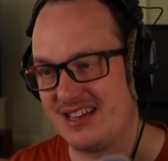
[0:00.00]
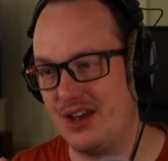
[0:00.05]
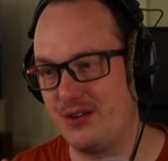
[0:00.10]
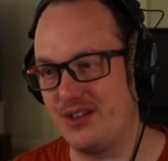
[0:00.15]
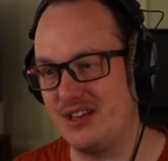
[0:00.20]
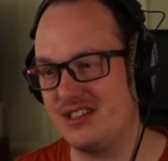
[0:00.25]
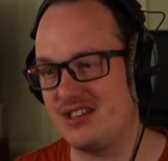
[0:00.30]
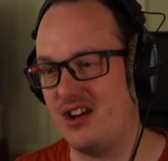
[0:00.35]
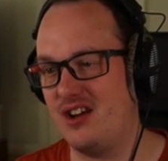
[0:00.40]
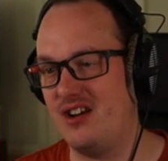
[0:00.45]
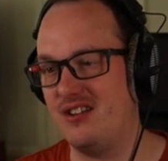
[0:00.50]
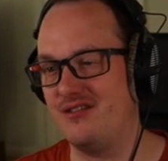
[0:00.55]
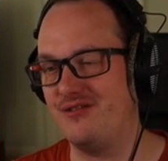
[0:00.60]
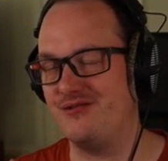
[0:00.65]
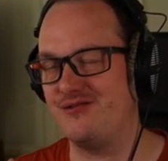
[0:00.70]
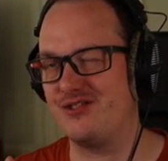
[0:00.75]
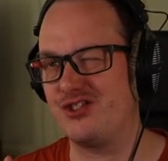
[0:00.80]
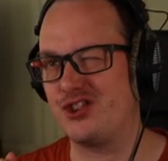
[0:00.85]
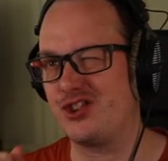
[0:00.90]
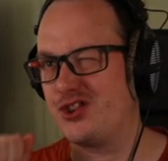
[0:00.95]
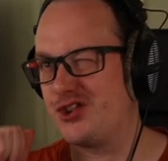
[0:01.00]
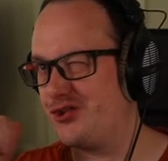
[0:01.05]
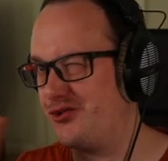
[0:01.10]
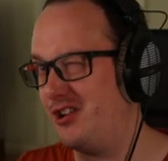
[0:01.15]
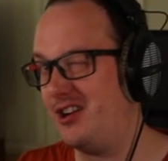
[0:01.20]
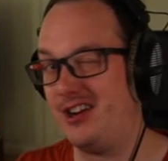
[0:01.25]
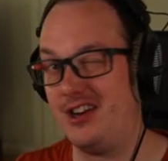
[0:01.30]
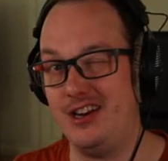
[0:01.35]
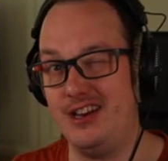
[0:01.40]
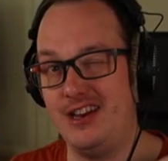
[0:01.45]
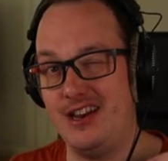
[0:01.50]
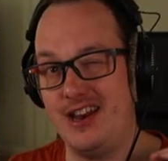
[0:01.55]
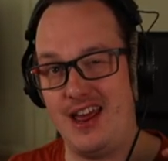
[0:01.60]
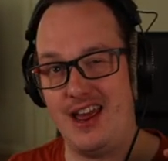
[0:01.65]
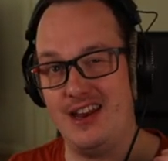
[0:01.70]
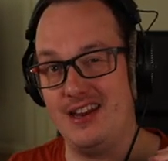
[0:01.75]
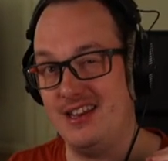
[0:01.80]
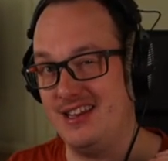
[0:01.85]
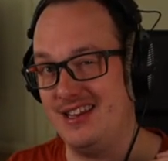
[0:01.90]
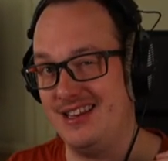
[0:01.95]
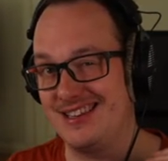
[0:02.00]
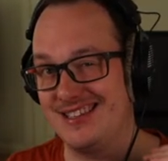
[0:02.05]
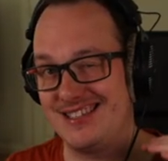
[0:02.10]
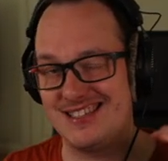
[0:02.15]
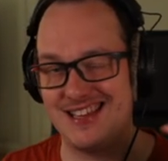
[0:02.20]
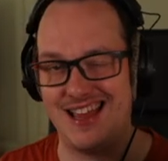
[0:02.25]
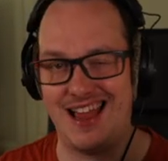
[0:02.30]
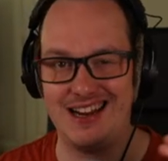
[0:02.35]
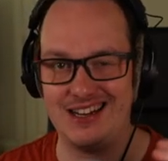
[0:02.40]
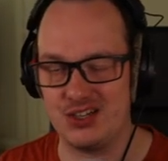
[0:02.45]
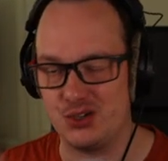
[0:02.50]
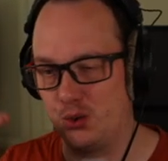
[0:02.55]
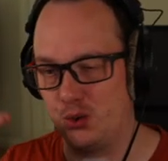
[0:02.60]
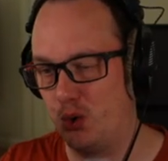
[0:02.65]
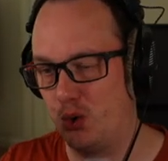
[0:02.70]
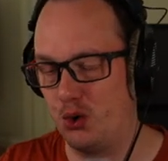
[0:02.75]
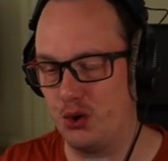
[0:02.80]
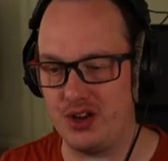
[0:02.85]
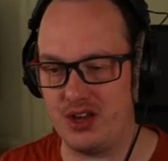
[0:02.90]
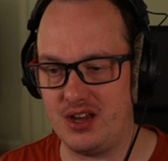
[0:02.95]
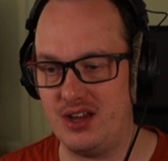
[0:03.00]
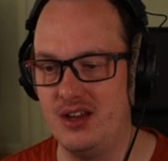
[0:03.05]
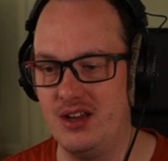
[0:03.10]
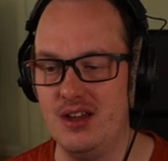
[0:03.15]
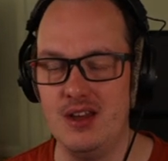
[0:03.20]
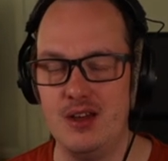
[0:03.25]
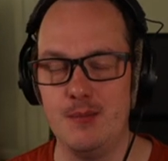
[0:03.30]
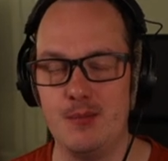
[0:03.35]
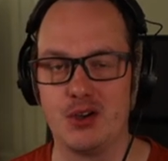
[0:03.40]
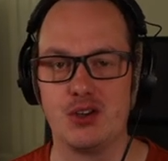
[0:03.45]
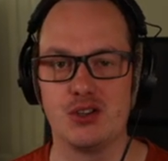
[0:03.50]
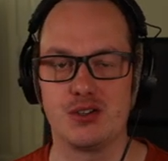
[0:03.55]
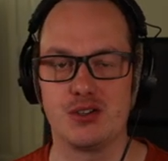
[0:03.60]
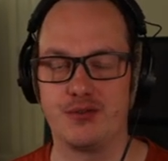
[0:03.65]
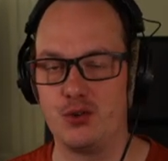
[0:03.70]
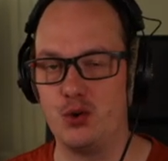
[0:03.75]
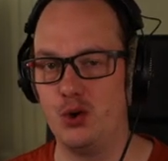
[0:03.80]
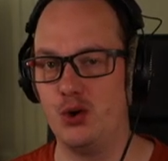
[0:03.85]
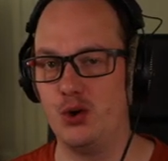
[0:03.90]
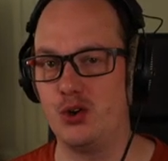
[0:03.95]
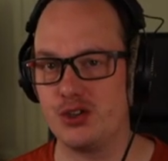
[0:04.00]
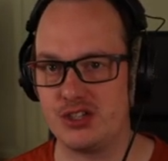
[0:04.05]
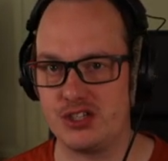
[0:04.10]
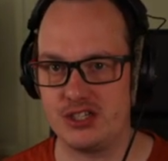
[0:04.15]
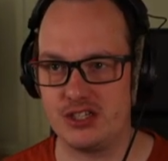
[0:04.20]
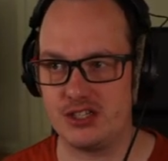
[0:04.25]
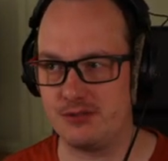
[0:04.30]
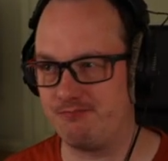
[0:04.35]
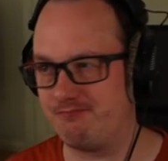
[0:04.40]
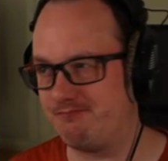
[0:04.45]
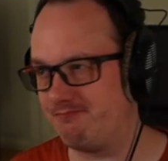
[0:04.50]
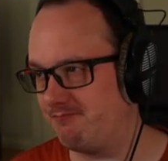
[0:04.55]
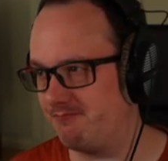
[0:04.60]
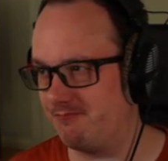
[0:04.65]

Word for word: Now, these aren't strictly in any exact order because, of course,